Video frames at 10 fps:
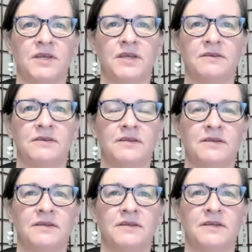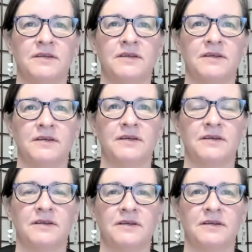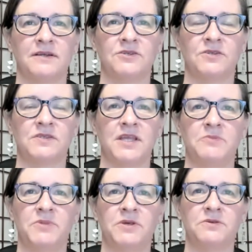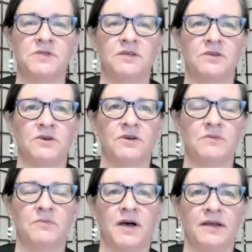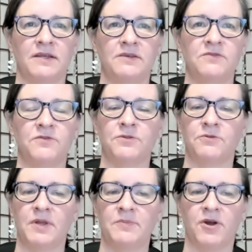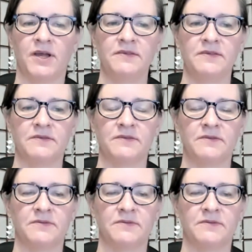can just keep those in your mind for 3 breaths.